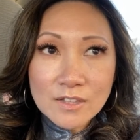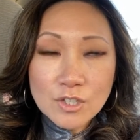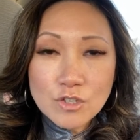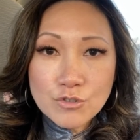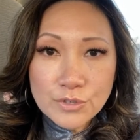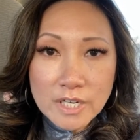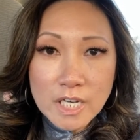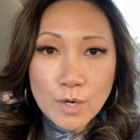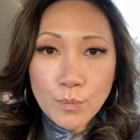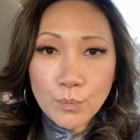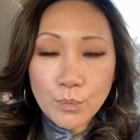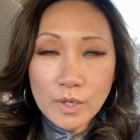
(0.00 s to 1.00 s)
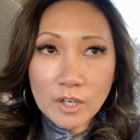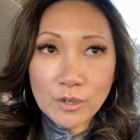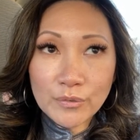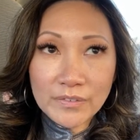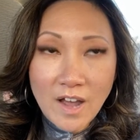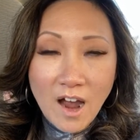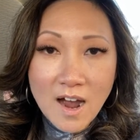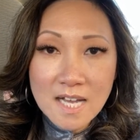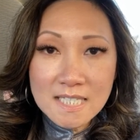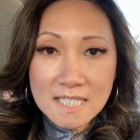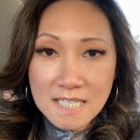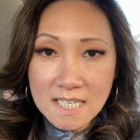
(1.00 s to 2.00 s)
the tree will
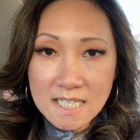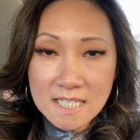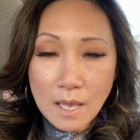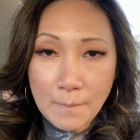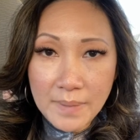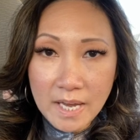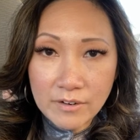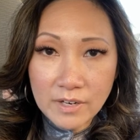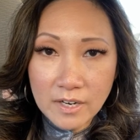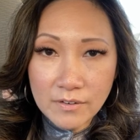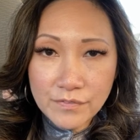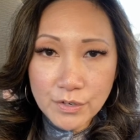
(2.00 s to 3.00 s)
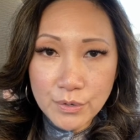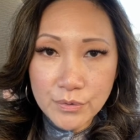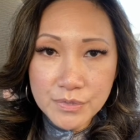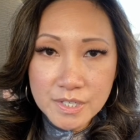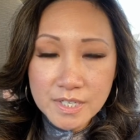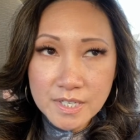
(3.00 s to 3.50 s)
not cease bearing fruit.